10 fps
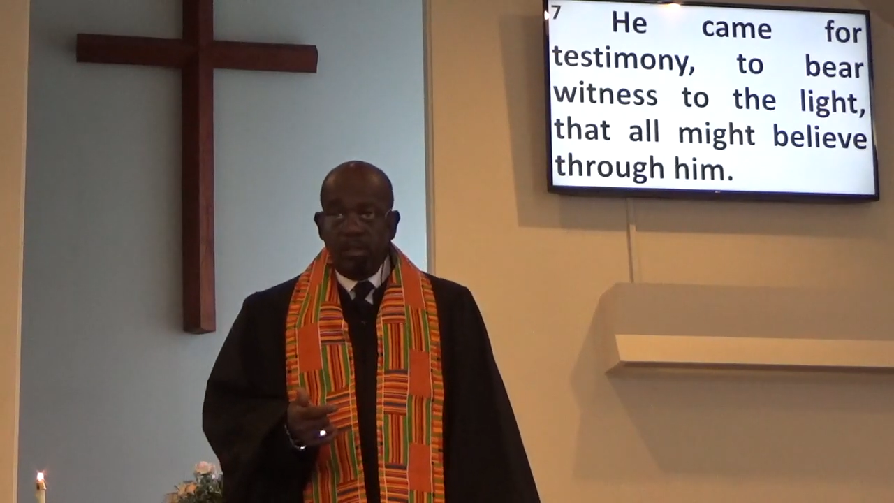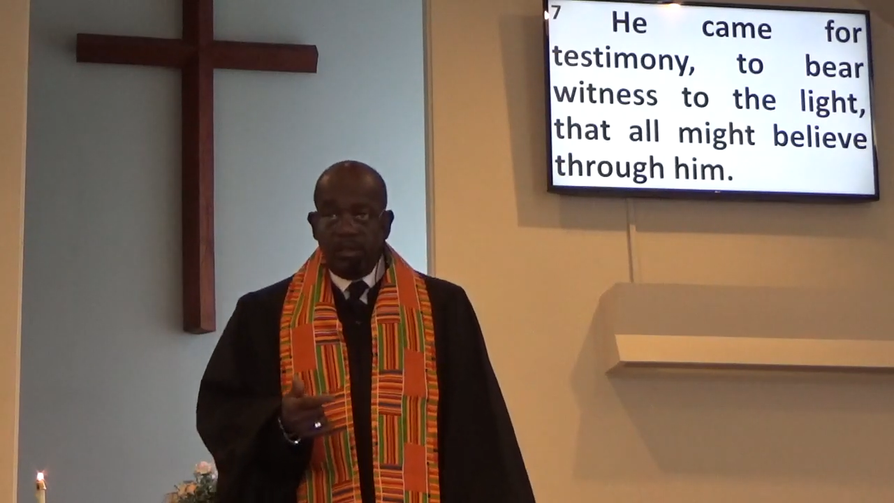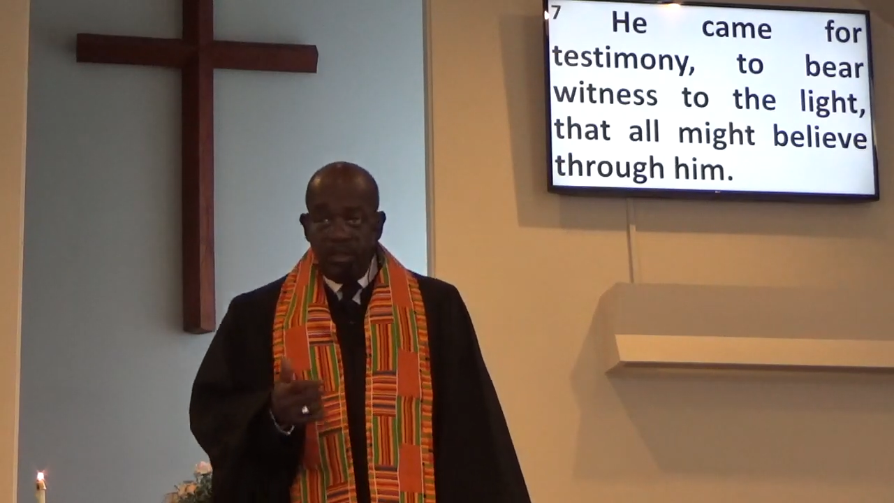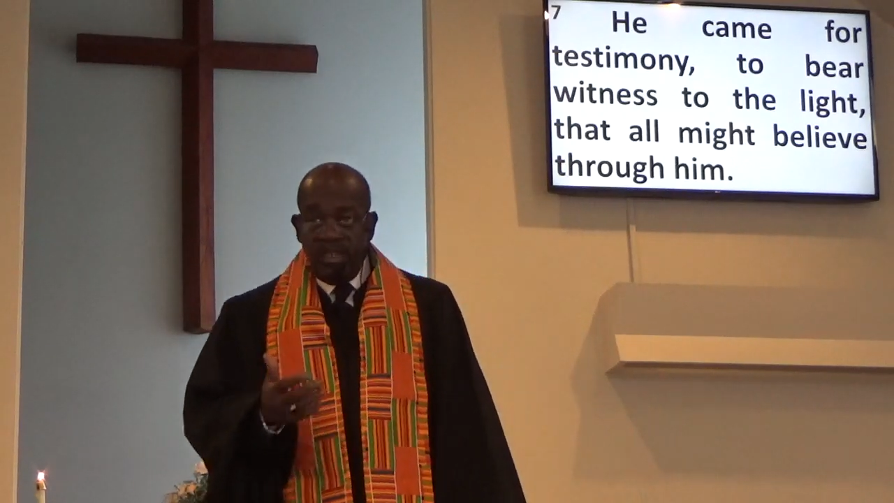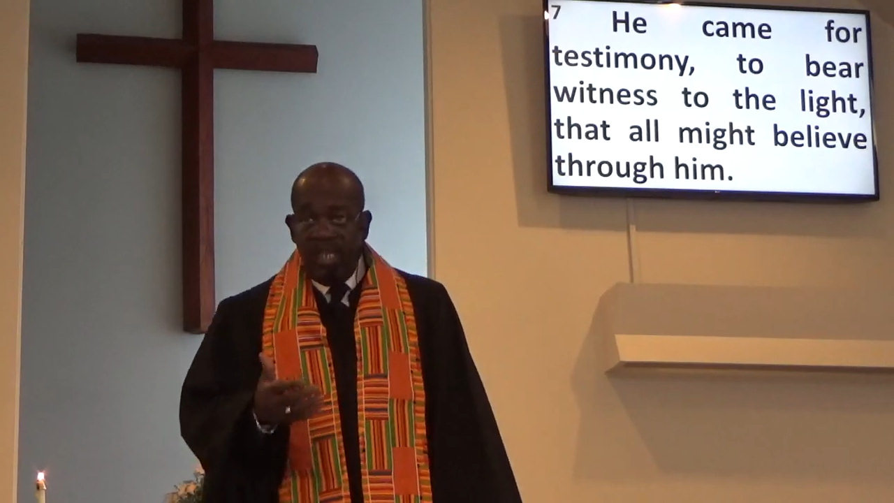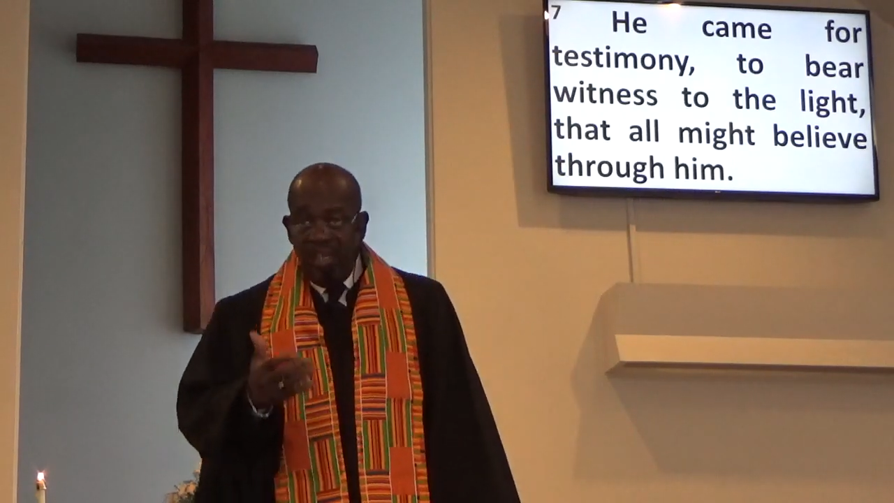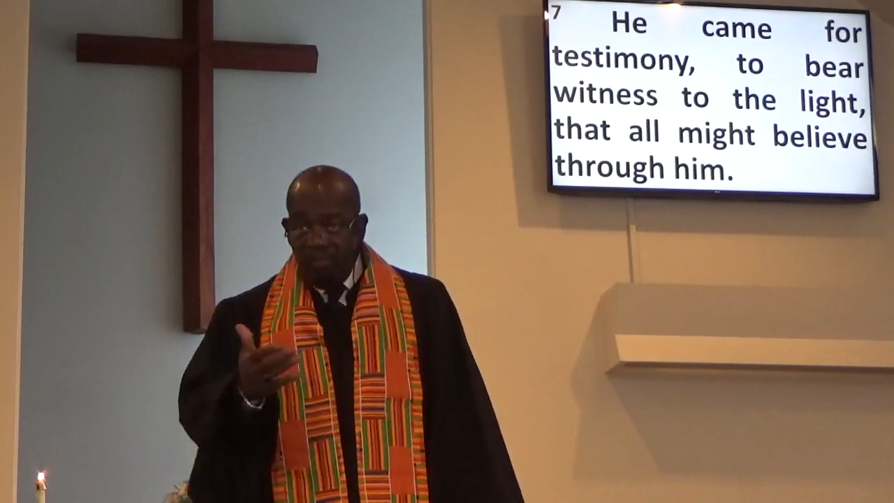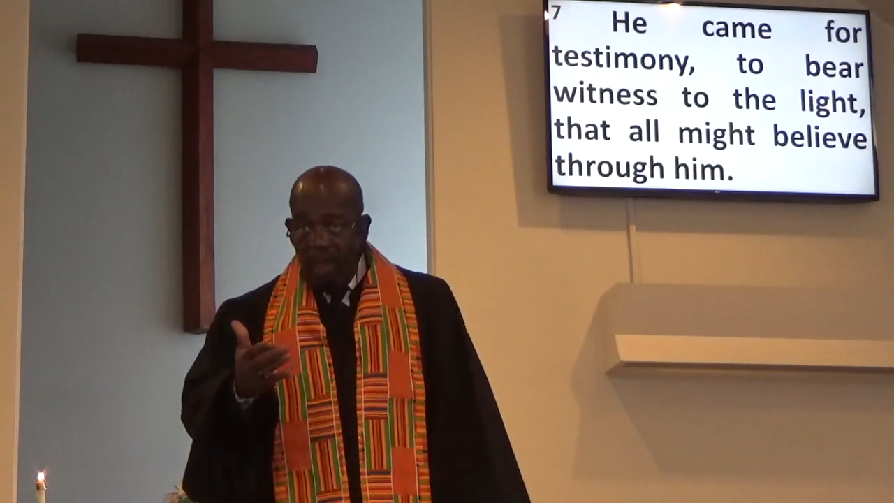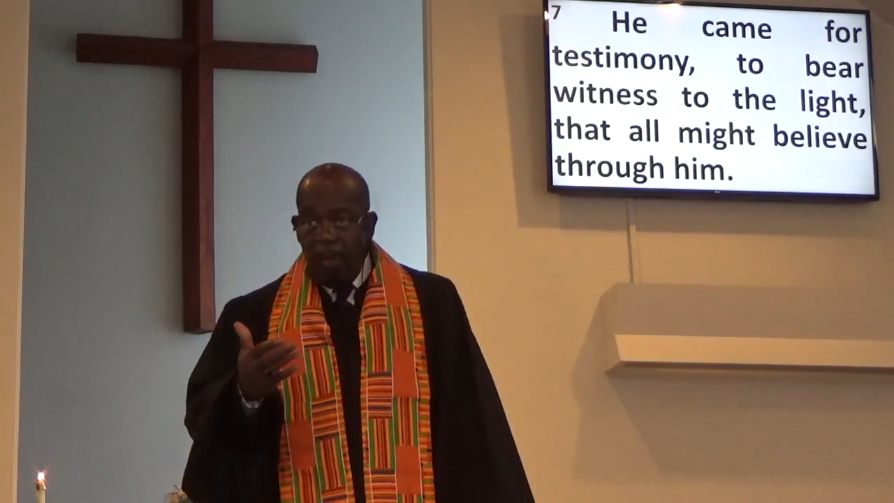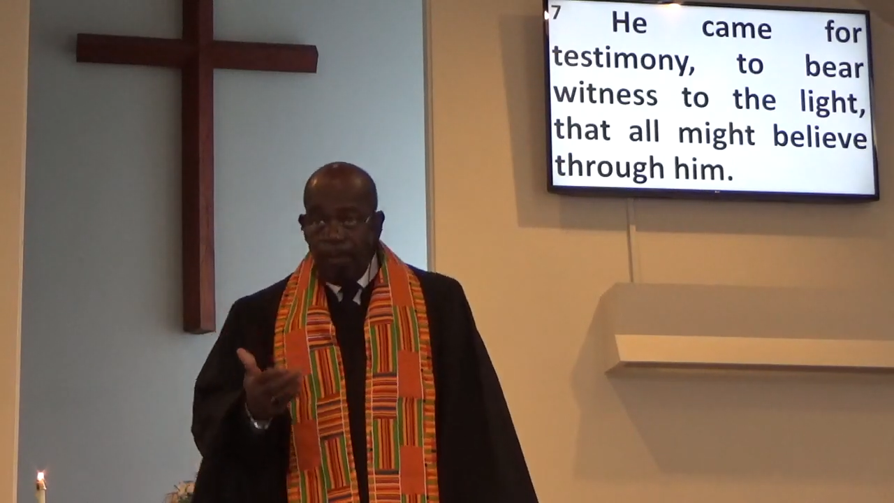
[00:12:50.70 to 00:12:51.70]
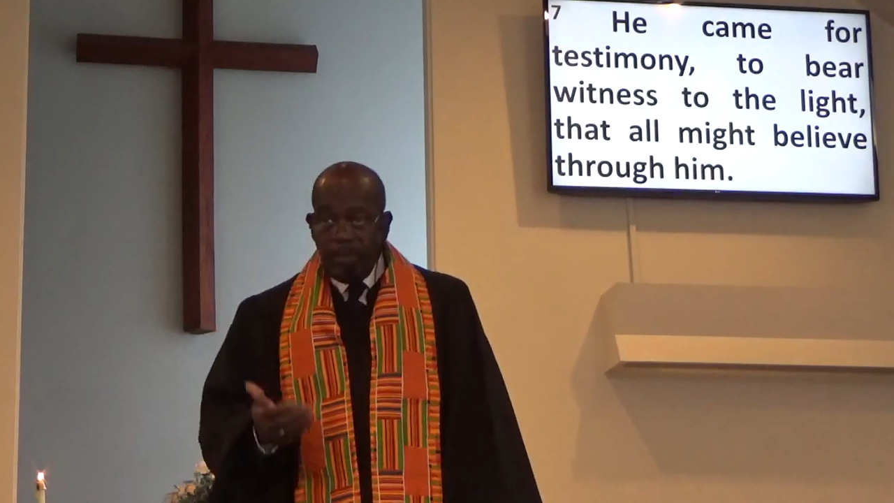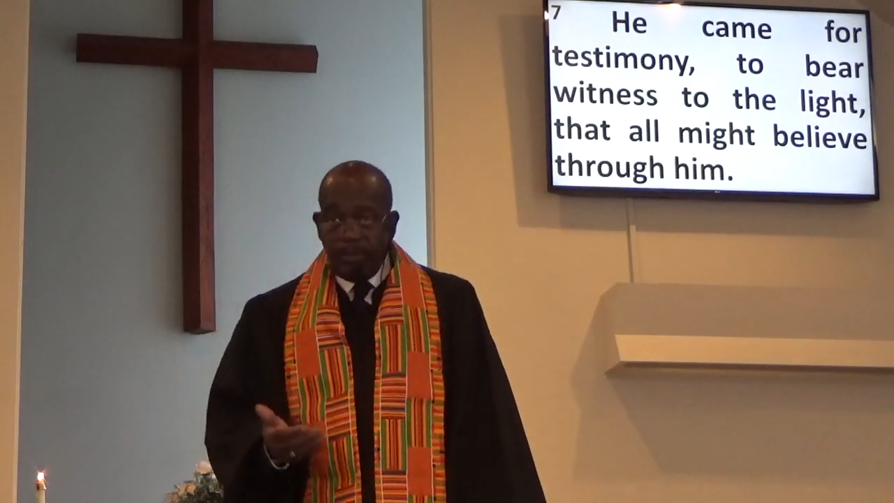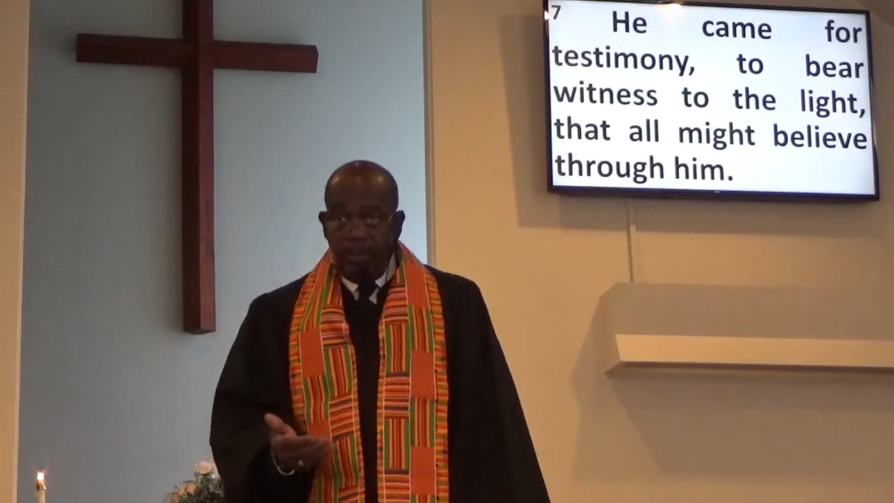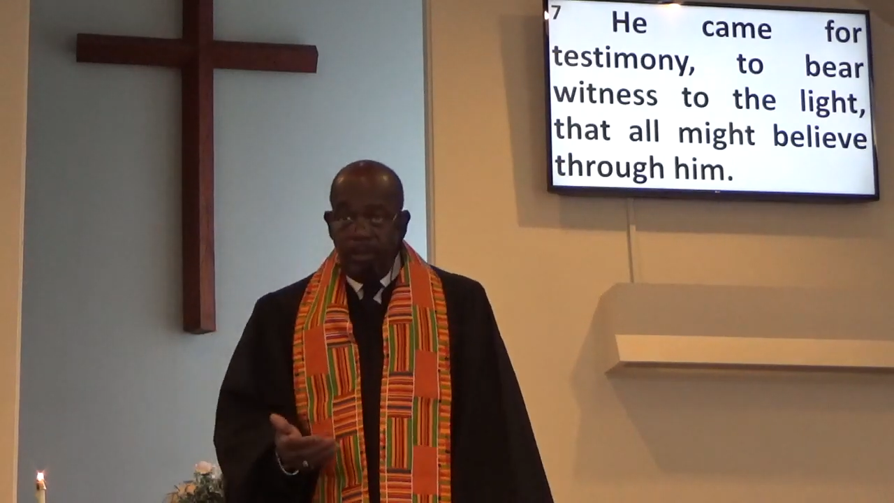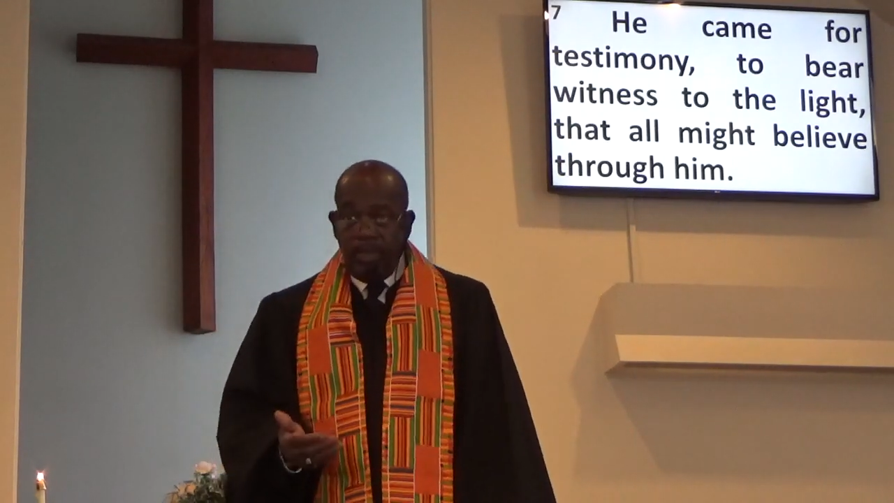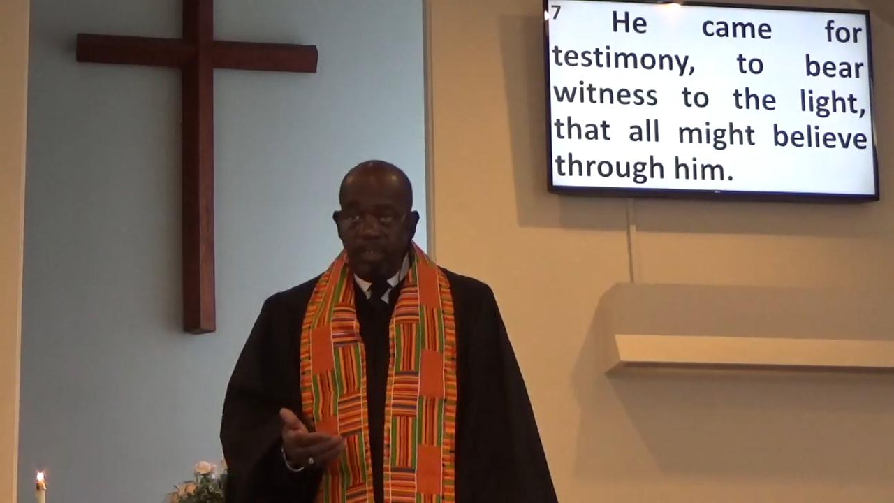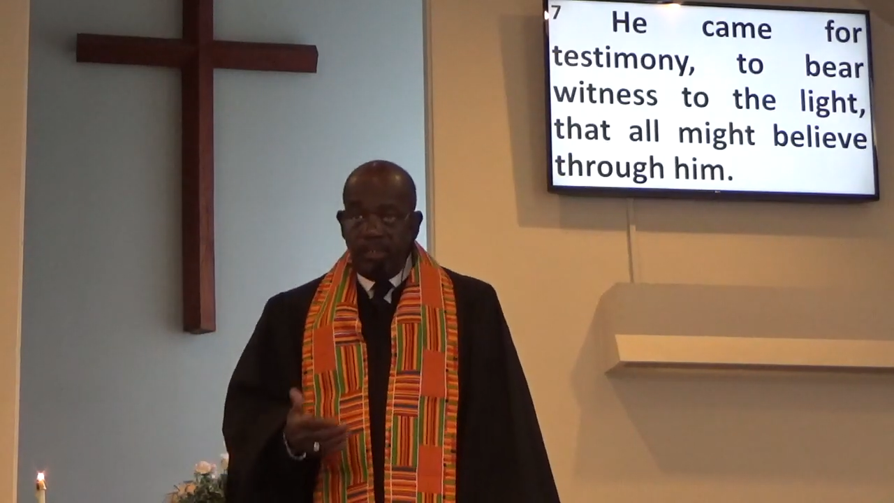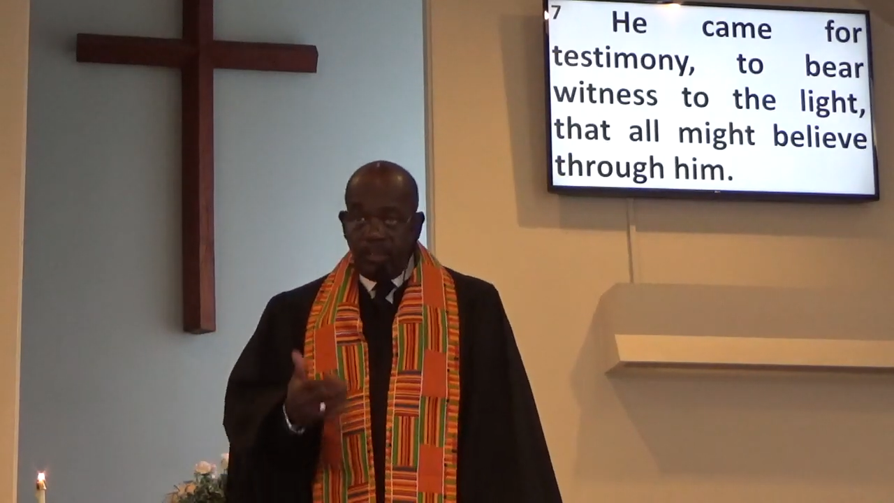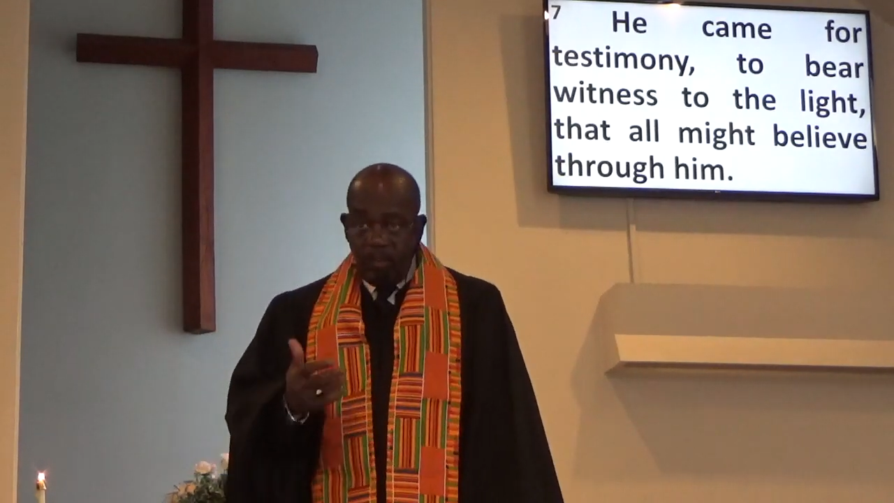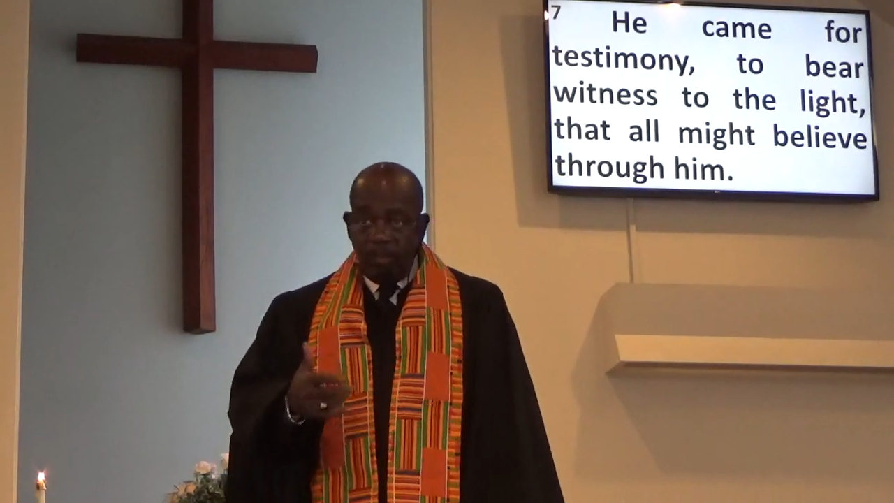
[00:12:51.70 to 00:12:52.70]
should have
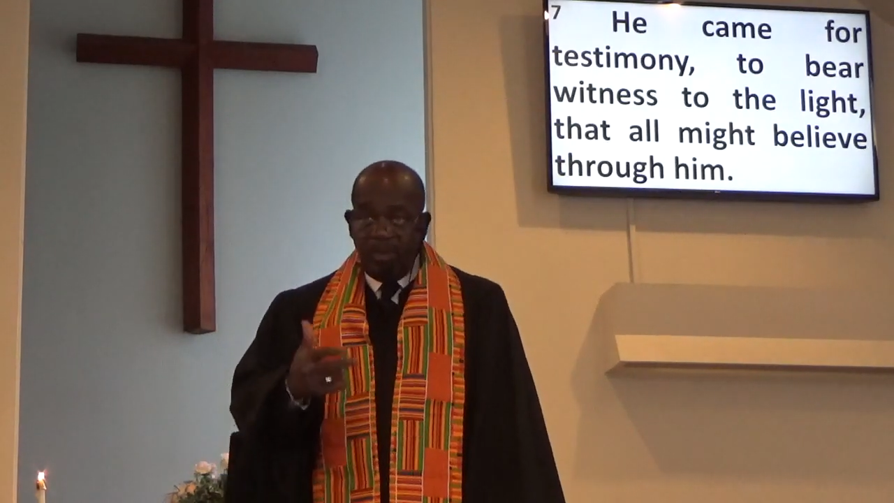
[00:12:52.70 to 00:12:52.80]
opportunity to